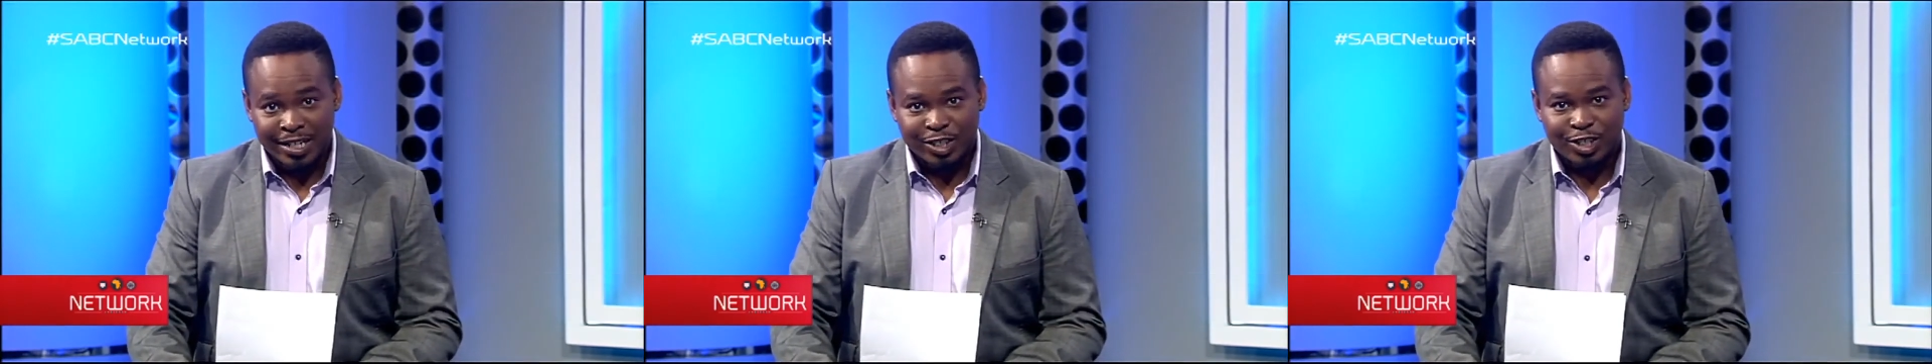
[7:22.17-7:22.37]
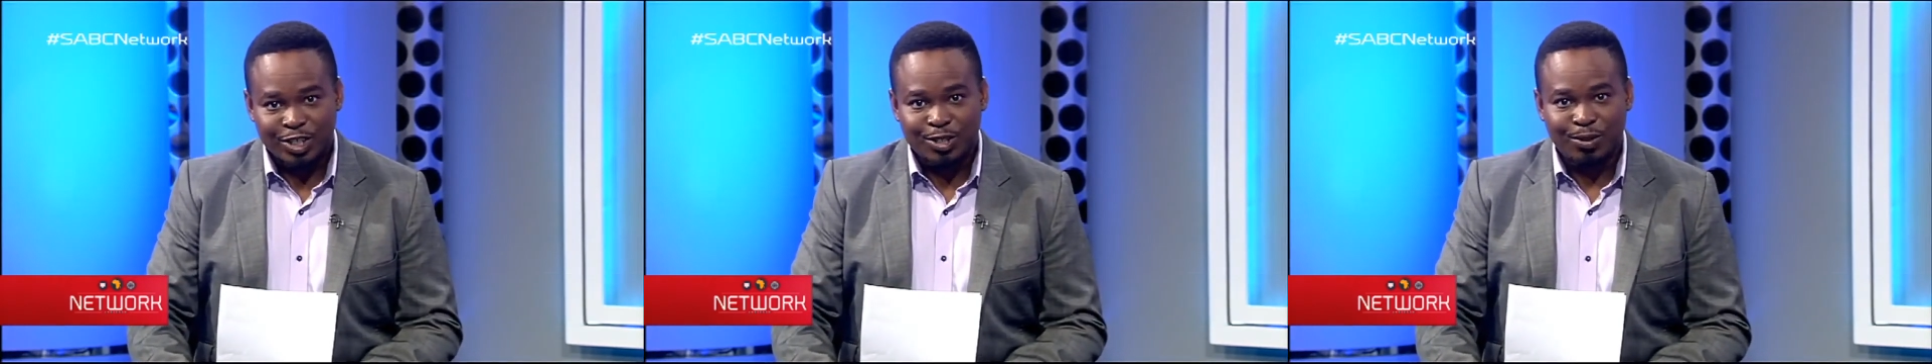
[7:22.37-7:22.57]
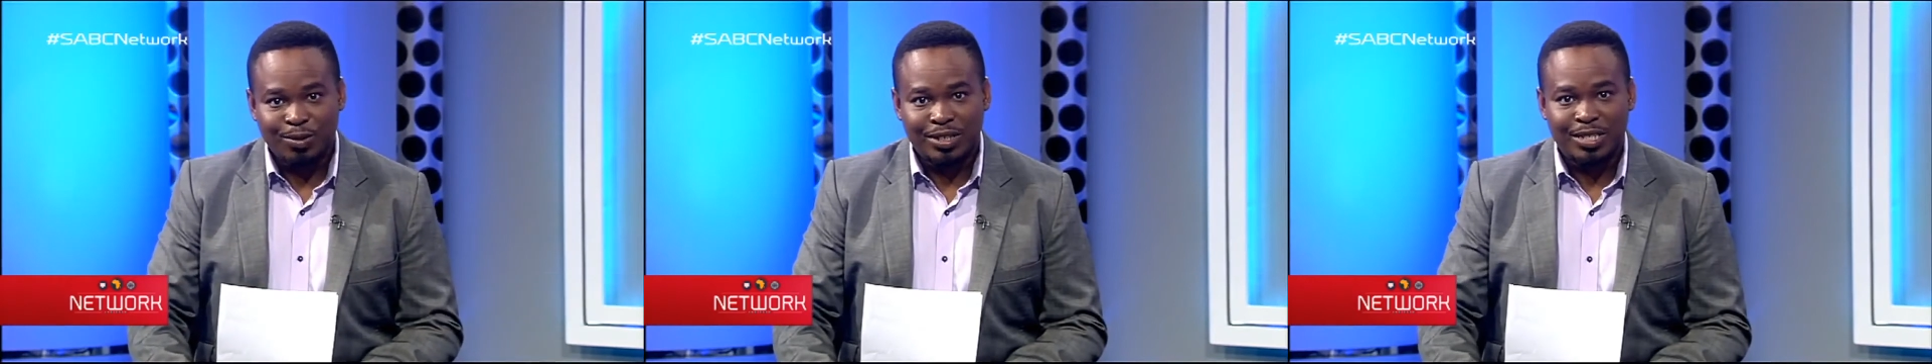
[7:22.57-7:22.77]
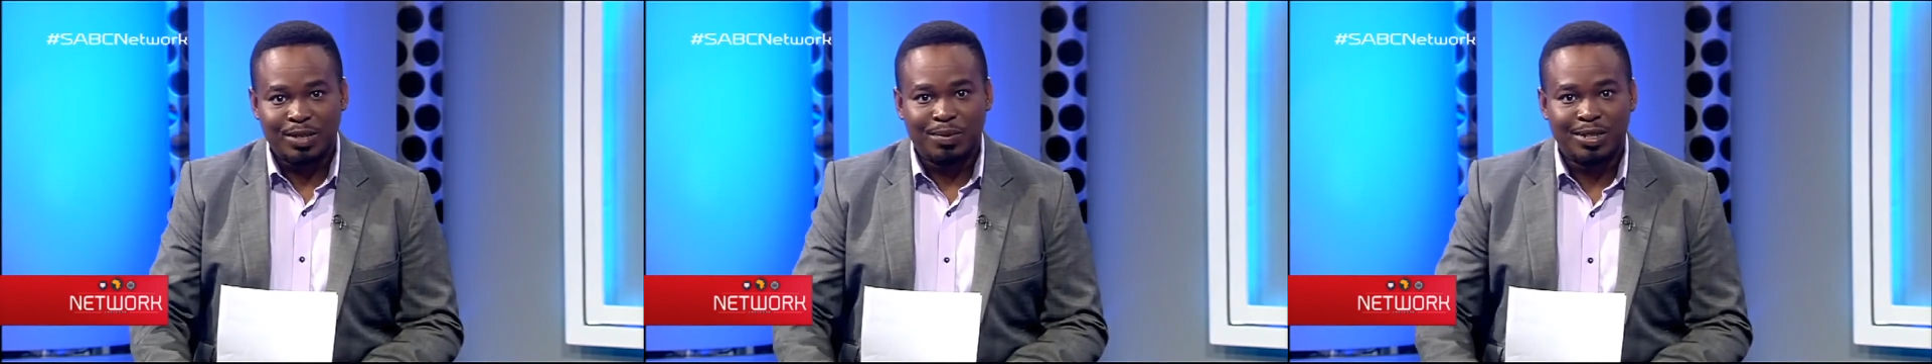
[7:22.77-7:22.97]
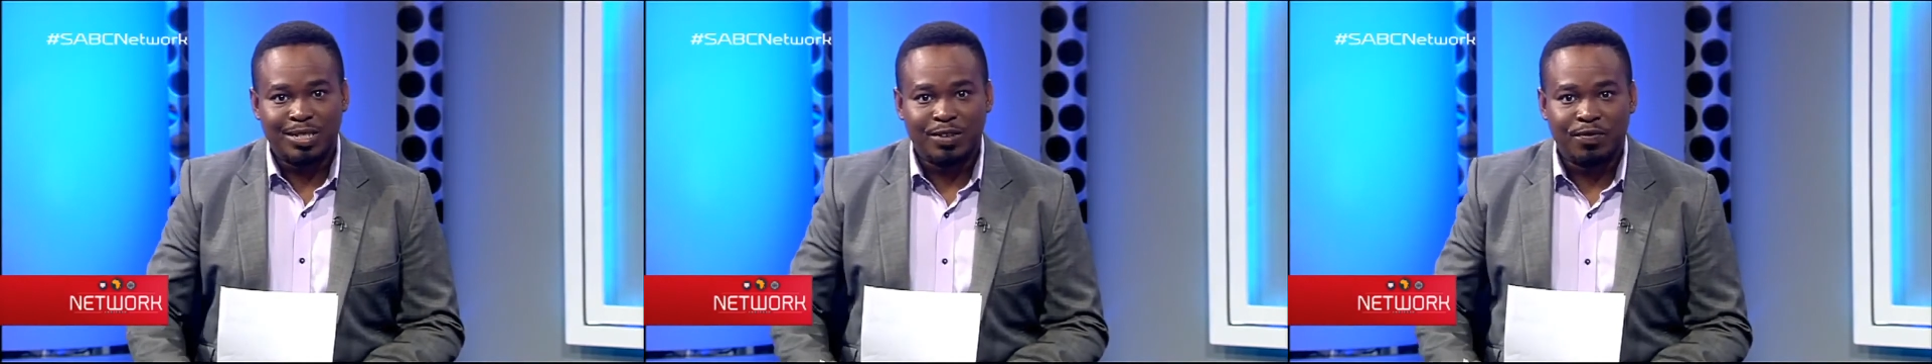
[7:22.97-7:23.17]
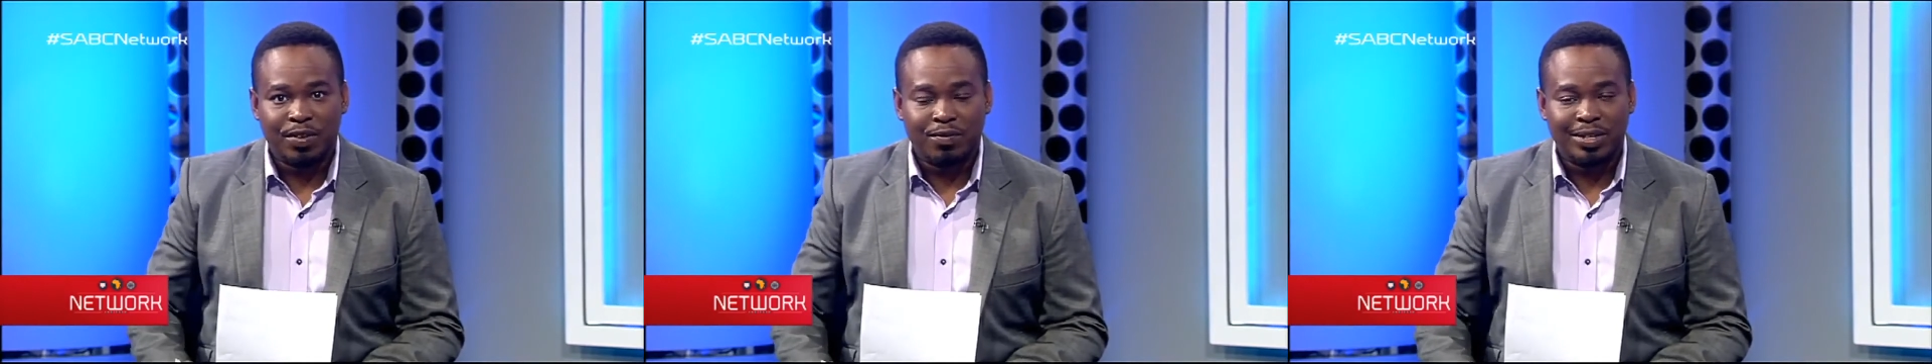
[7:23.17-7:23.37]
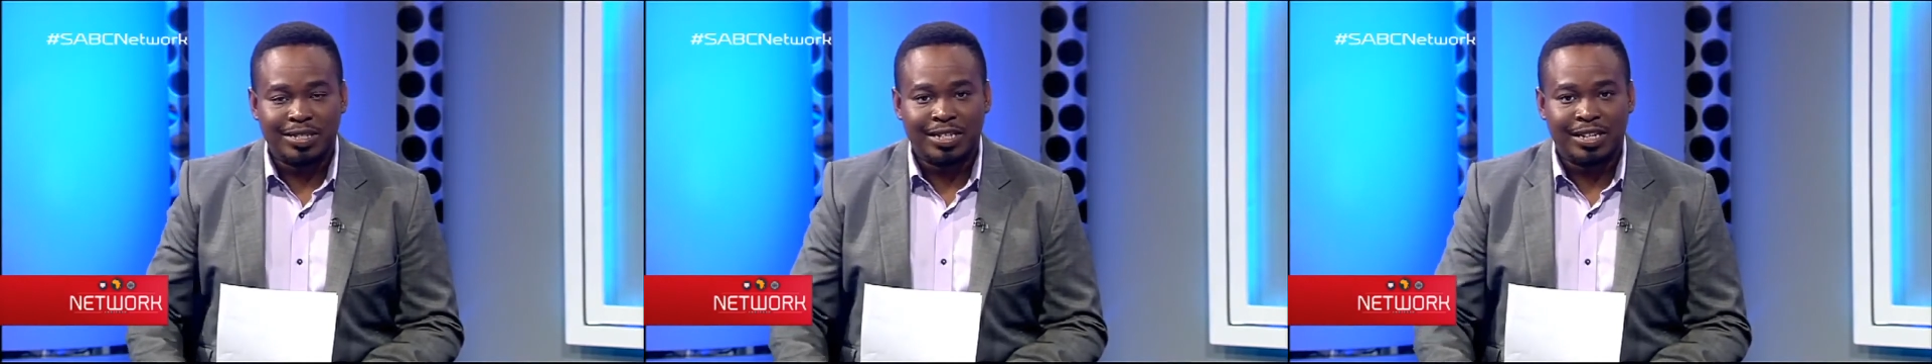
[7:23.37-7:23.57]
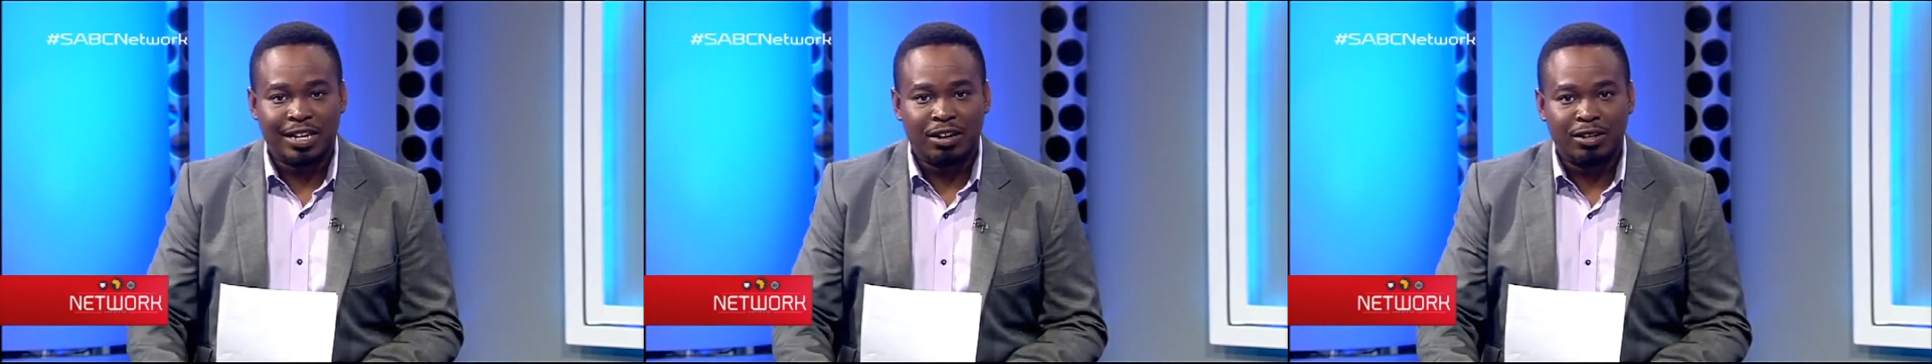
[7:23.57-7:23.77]
She told us about her
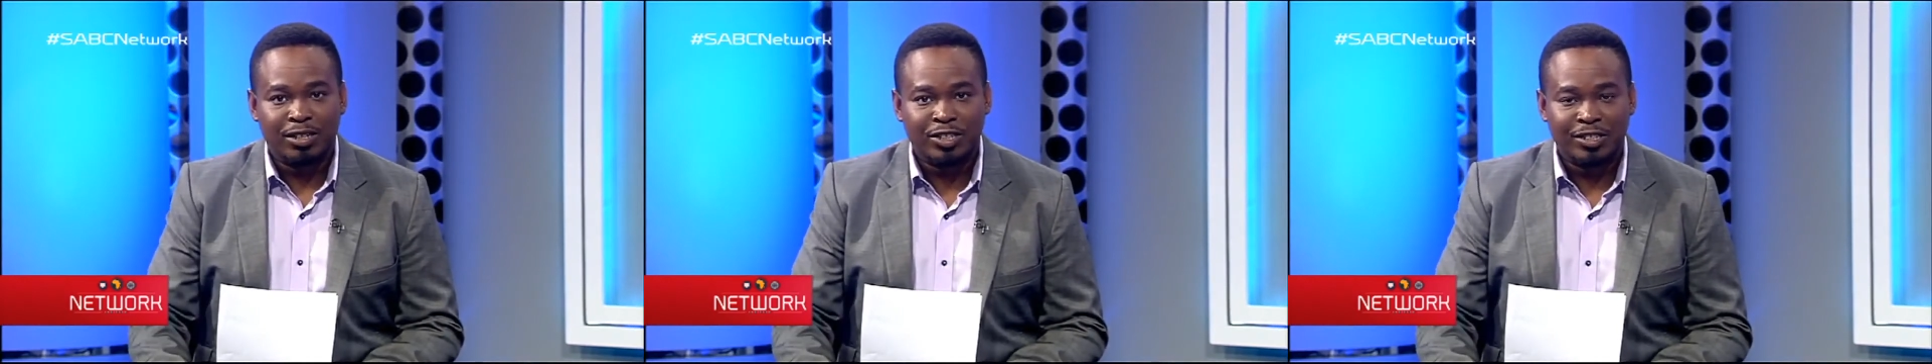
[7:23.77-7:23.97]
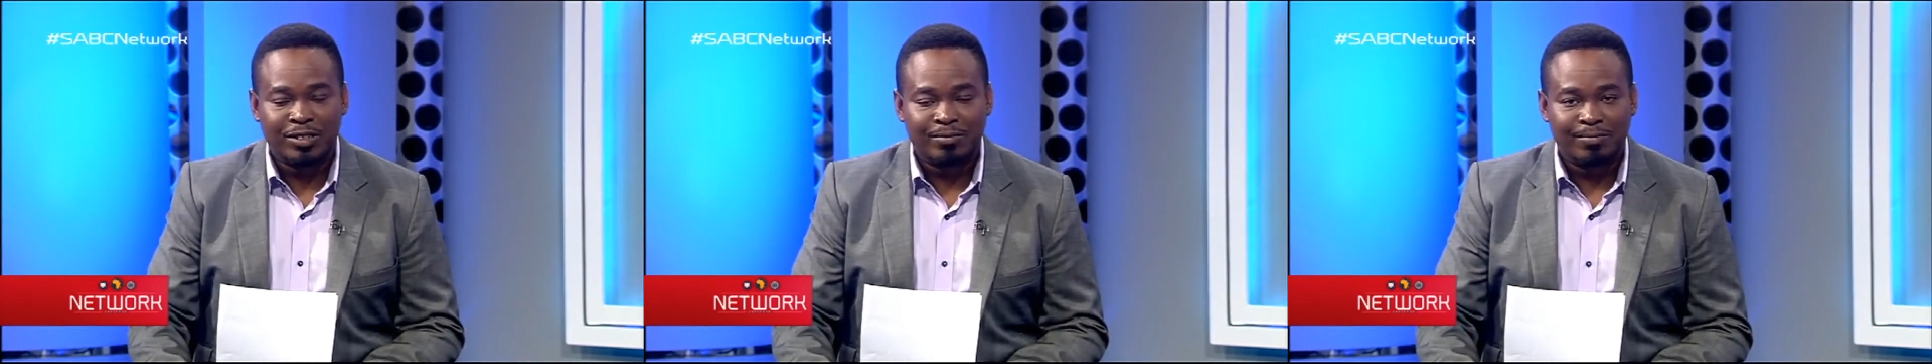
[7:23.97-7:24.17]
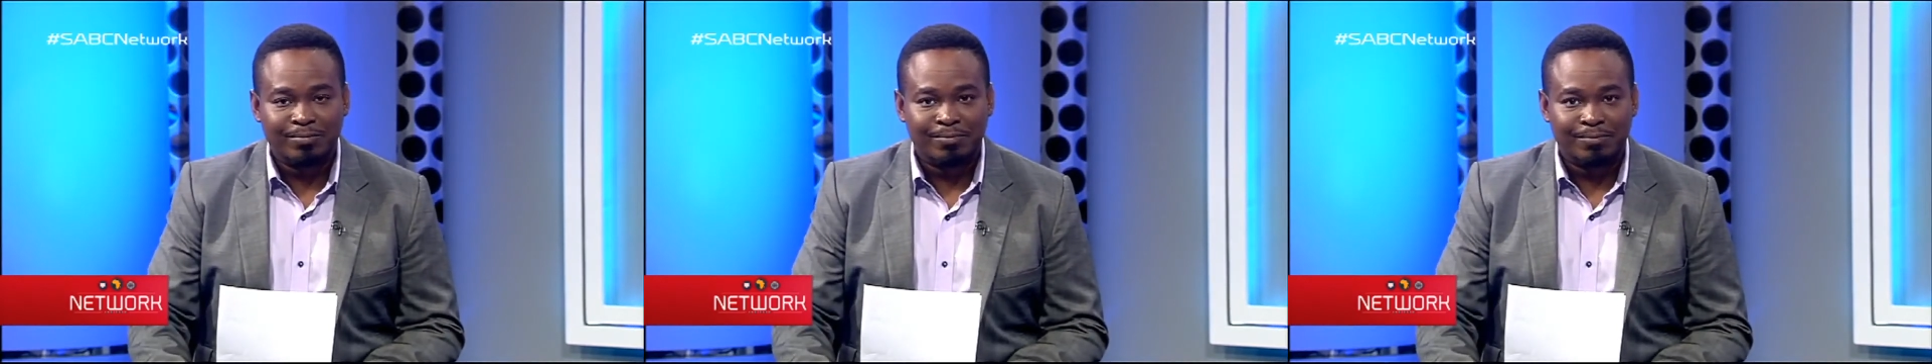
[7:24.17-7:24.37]
favorite technology.